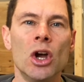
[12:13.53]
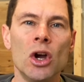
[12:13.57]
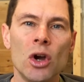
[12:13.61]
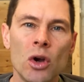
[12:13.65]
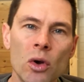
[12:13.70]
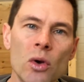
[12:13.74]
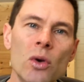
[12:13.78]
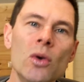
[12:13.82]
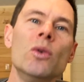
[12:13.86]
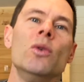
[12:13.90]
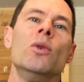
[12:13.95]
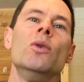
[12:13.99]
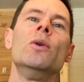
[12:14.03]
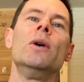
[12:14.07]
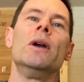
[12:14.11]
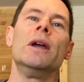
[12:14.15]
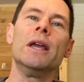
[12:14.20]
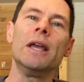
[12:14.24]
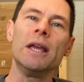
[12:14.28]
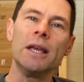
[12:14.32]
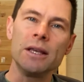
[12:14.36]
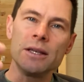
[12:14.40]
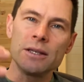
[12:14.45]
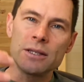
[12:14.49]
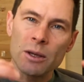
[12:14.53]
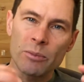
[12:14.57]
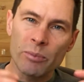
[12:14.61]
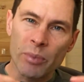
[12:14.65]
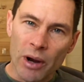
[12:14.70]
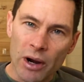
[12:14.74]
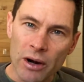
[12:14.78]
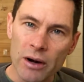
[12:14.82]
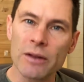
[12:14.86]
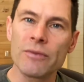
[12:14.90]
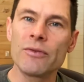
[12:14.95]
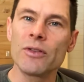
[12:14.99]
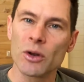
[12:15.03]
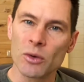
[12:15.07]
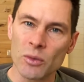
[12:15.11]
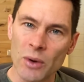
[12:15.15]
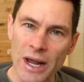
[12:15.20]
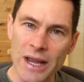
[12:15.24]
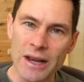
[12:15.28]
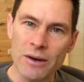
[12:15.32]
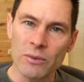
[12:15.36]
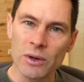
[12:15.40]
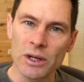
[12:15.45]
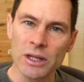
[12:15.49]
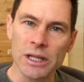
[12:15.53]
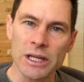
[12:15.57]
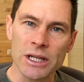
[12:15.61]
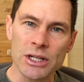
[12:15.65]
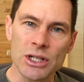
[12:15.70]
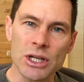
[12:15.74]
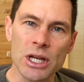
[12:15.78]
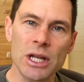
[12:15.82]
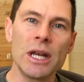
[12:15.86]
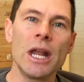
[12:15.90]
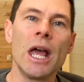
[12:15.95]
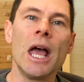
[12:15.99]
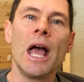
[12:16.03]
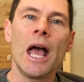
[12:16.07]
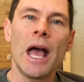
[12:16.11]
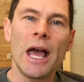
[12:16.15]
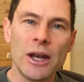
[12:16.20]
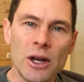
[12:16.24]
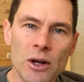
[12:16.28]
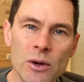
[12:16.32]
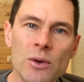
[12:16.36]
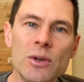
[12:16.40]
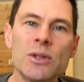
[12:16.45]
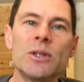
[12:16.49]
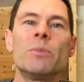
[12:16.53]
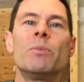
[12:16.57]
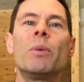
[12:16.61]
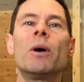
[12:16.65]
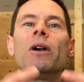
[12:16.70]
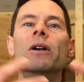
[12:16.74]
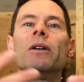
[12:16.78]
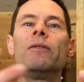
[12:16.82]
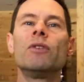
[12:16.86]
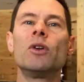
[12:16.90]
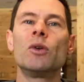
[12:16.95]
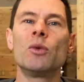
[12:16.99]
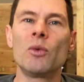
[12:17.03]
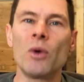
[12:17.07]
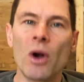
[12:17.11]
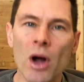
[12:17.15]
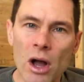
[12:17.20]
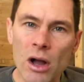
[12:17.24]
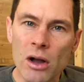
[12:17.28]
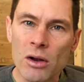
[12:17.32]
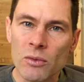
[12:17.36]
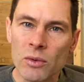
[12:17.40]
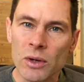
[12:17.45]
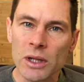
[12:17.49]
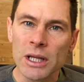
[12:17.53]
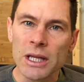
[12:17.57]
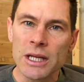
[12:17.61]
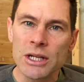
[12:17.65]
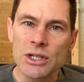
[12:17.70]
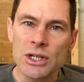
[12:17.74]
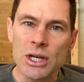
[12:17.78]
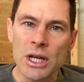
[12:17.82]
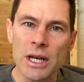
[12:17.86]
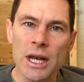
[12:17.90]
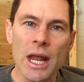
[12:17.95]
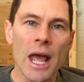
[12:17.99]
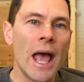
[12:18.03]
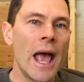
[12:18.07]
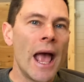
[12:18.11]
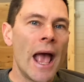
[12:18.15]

who is a part of the right religion and who is a part of the wrong religion,